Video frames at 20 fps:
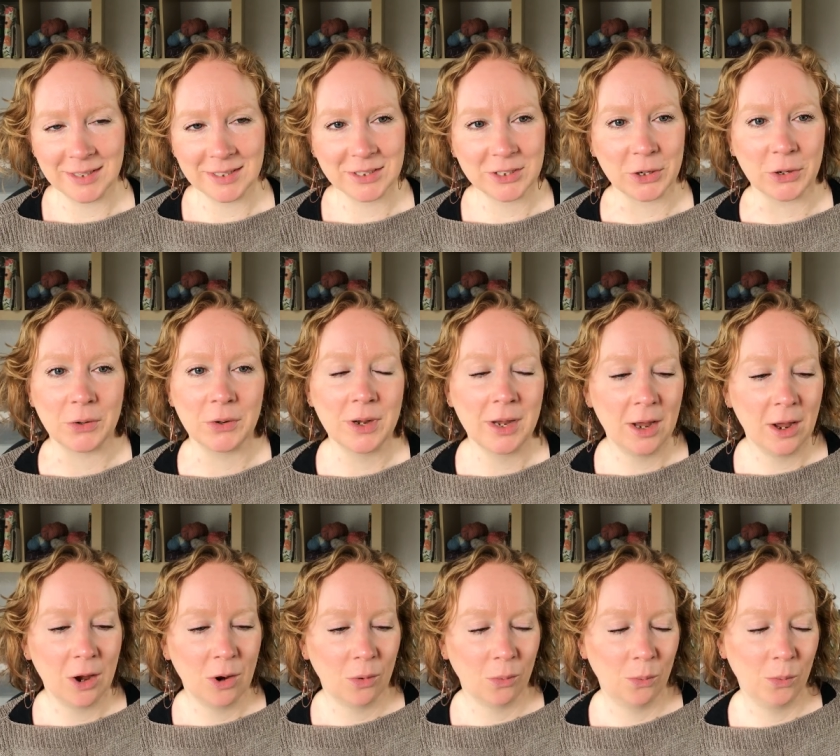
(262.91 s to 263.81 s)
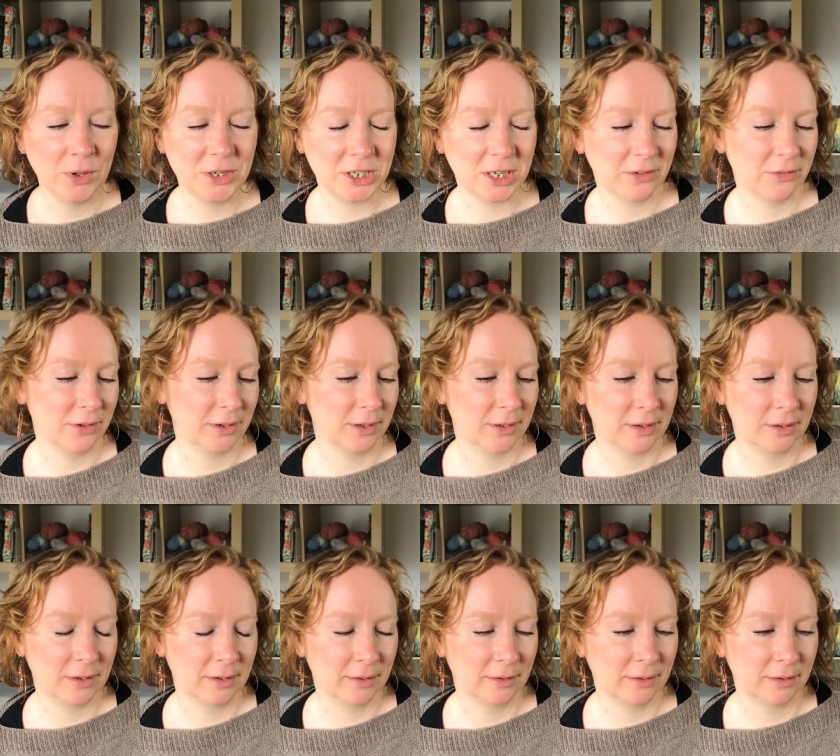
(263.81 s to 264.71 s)
So
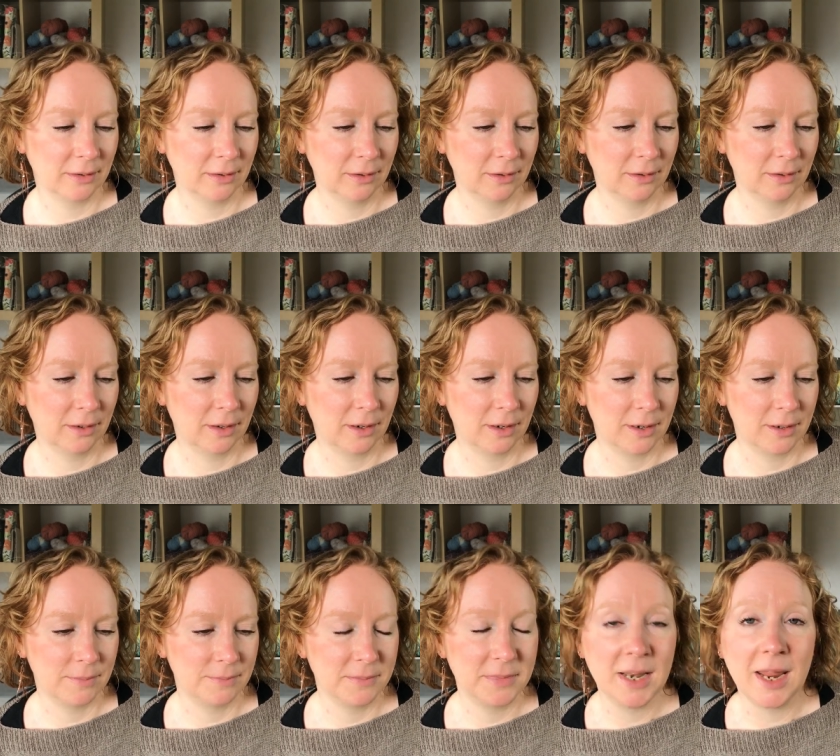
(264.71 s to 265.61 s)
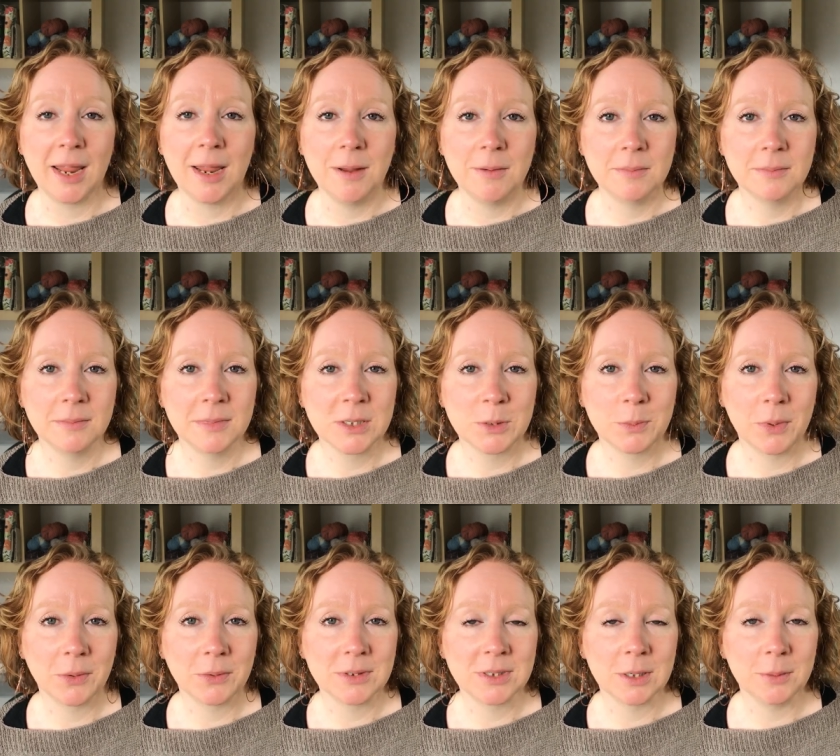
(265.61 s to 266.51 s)
whichever um, name
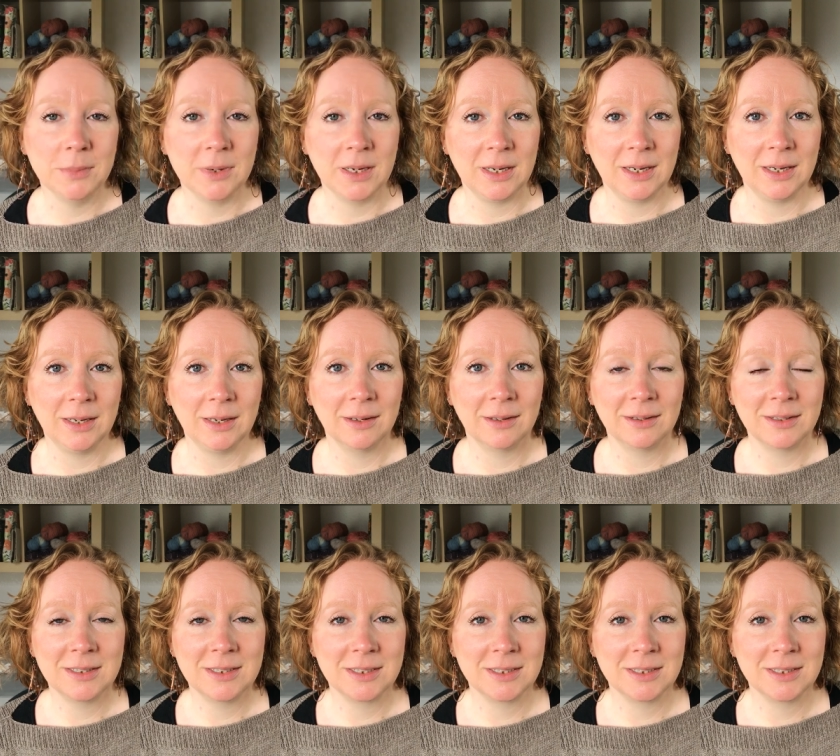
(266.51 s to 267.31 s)
spoke to me